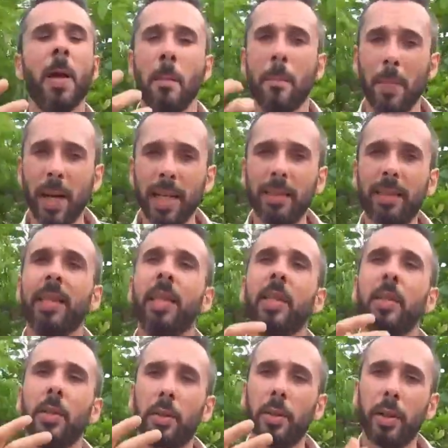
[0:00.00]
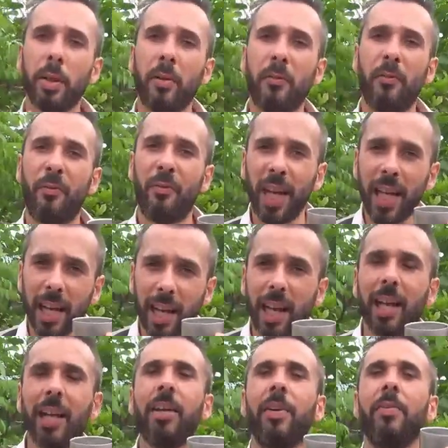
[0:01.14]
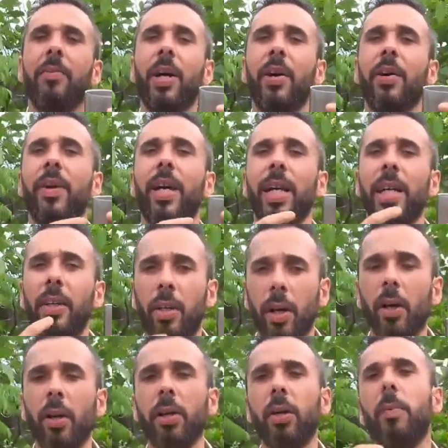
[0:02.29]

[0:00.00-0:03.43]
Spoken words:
means you're gonna feel very, very cold,